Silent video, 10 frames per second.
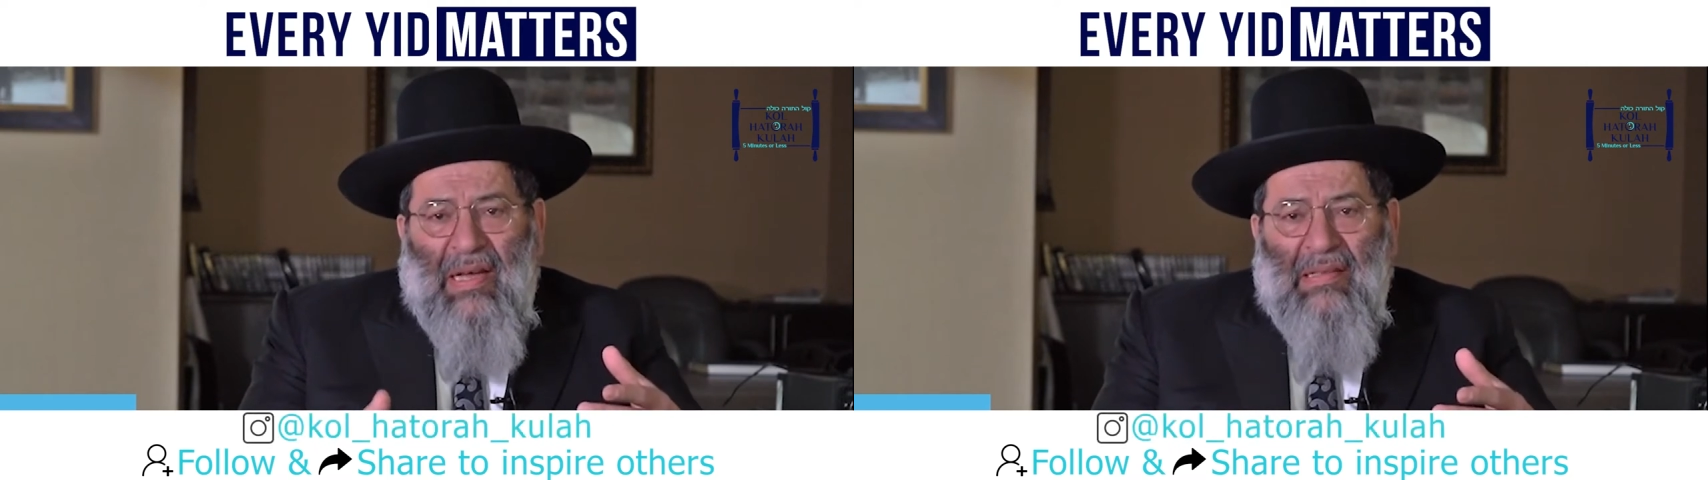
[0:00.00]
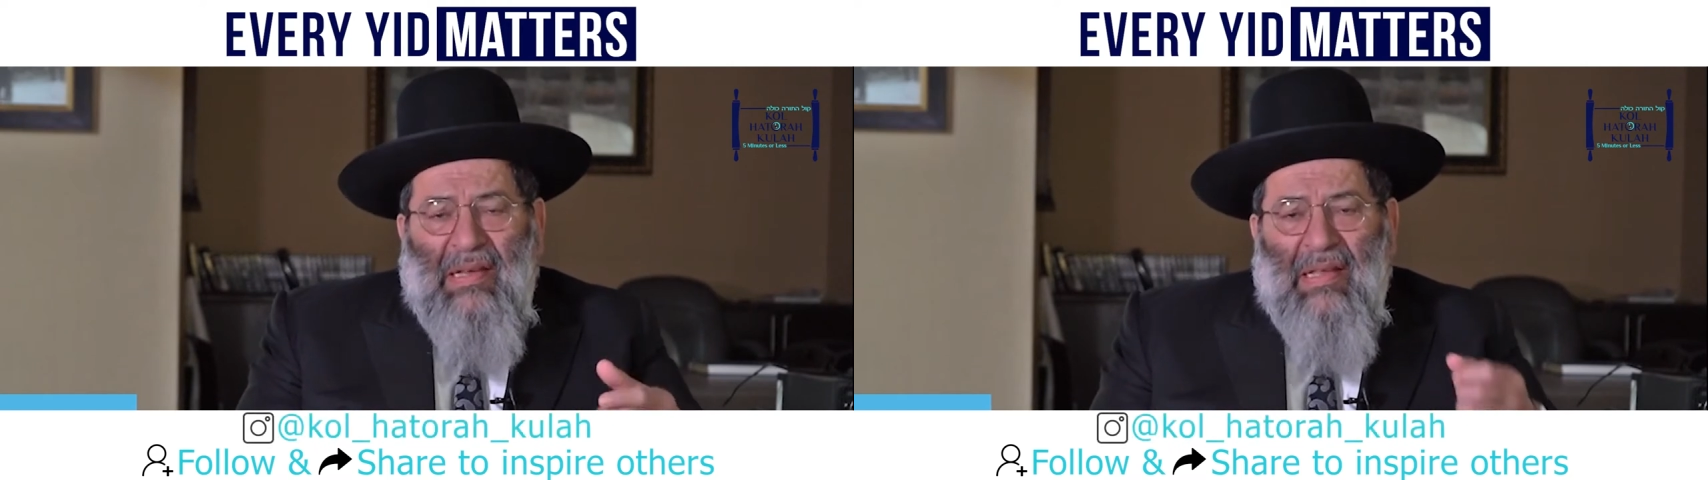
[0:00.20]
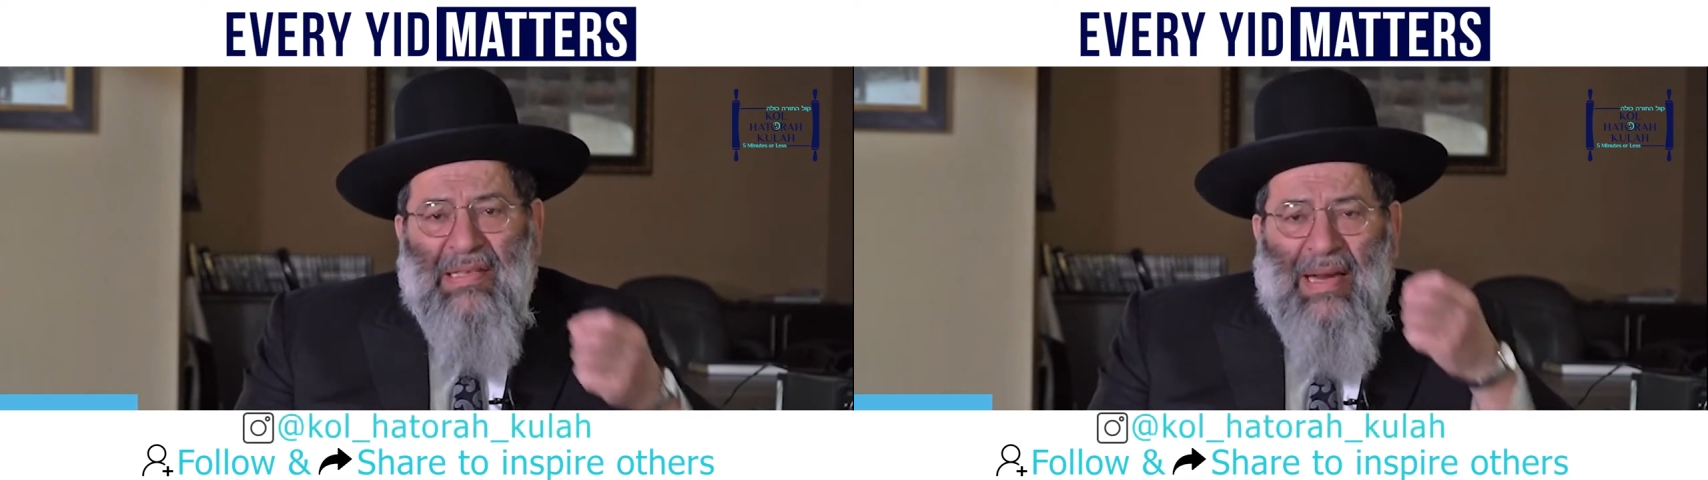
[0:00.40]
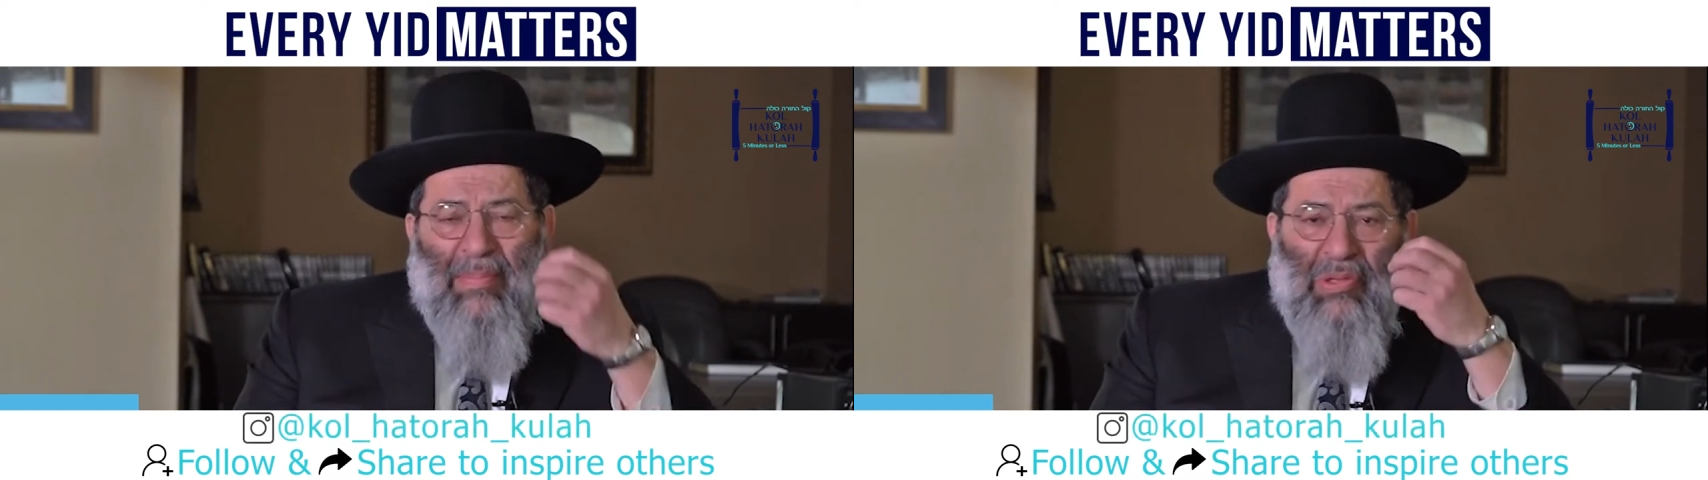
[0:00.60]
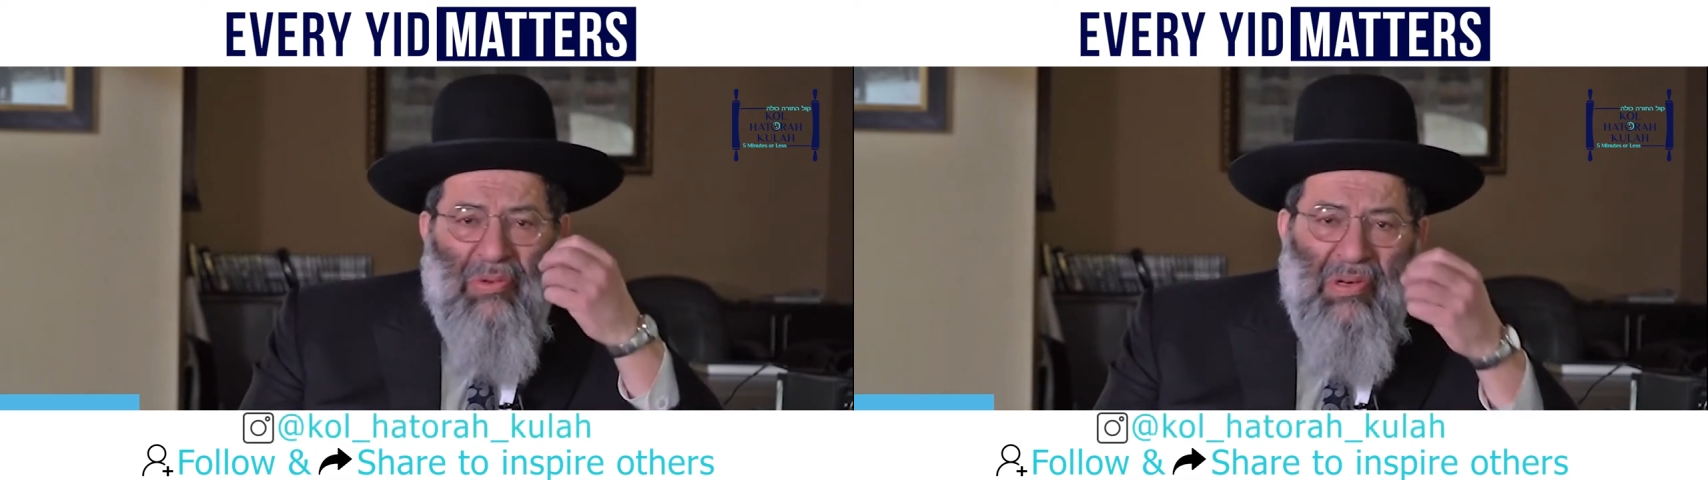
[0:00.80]
I think it's an
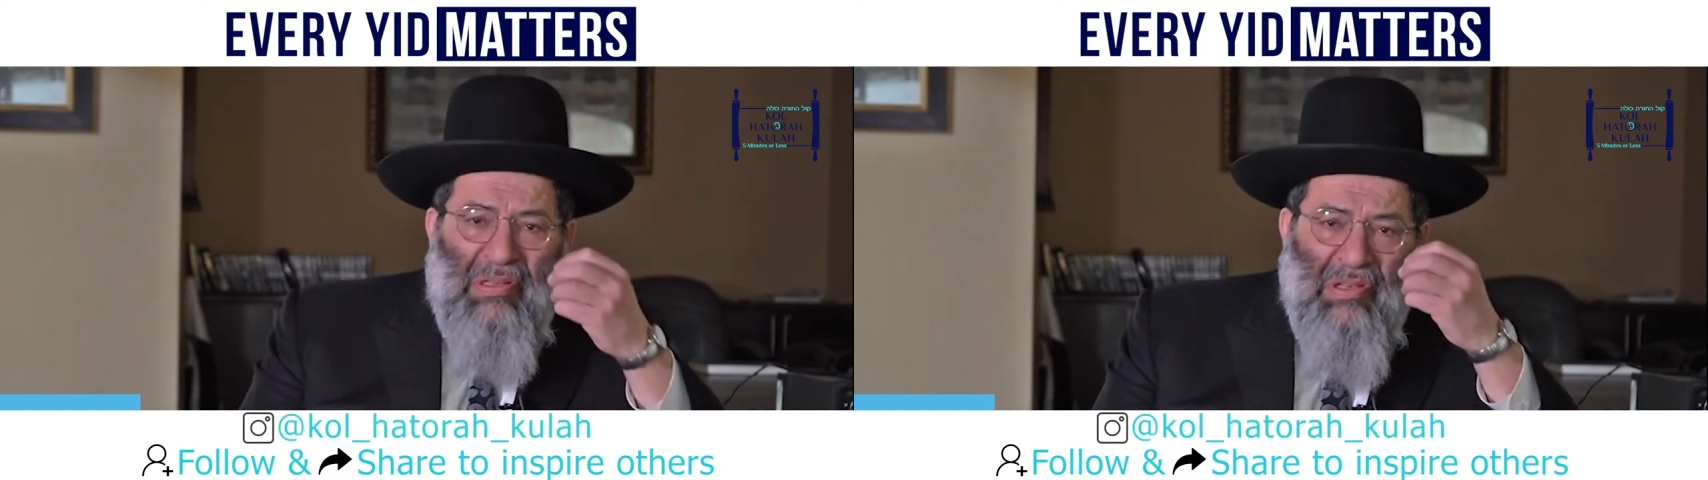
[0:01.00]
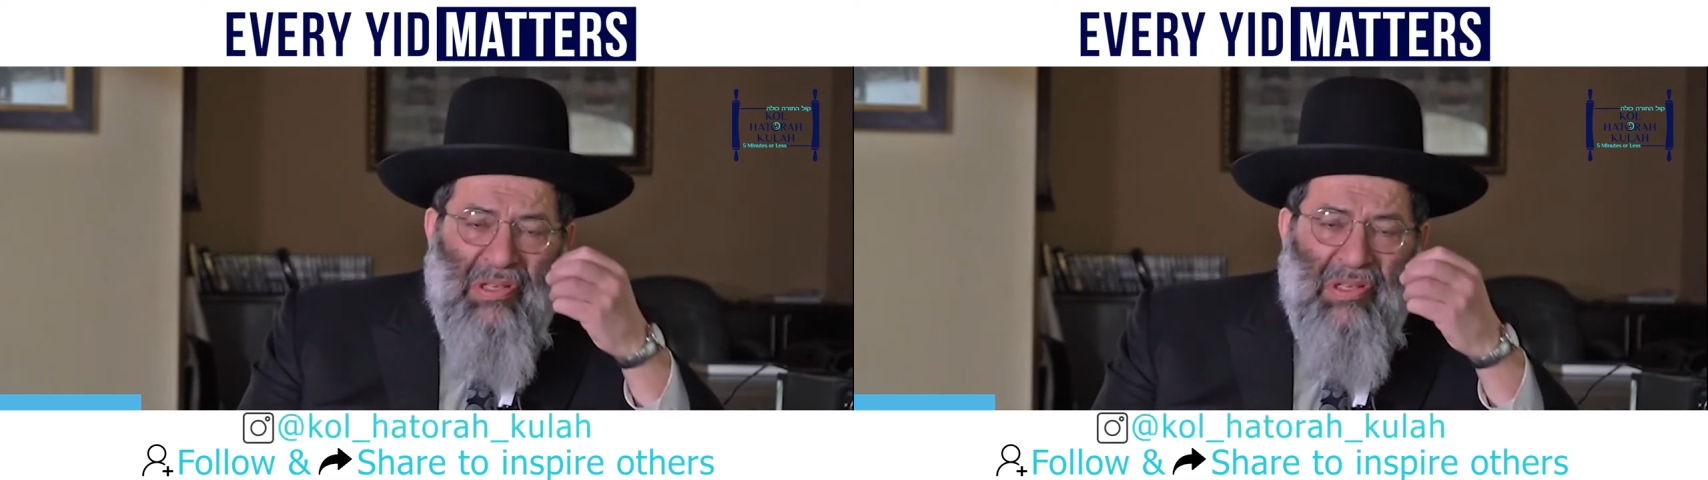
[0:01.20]
opportunity to